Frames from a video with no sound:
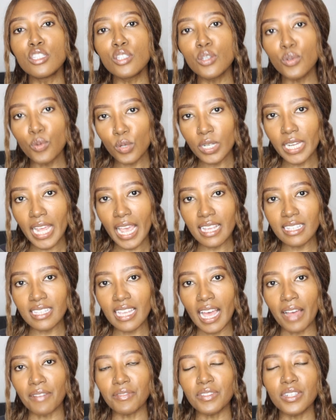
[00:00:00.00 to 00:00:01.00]
2 days
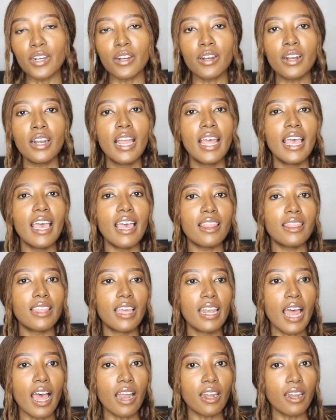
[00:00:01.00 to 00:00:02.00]
after, and
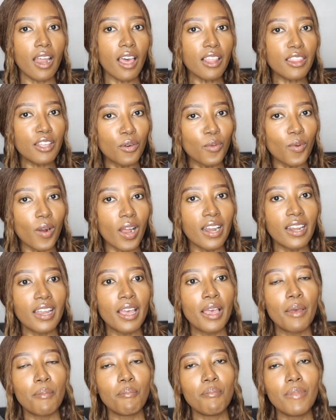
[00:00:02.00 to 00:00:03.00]
then another one
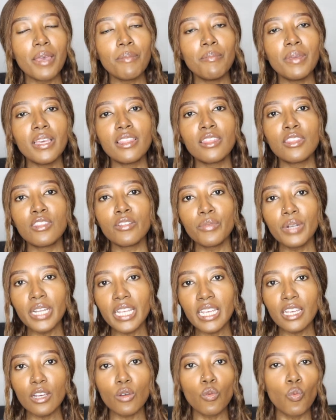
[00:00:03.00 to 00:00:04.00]
maybe
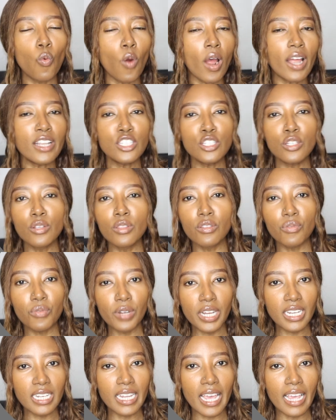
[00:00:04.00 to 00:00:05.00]
1 to
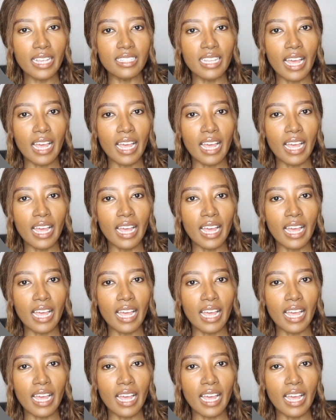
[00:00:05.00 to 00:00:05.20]
3 days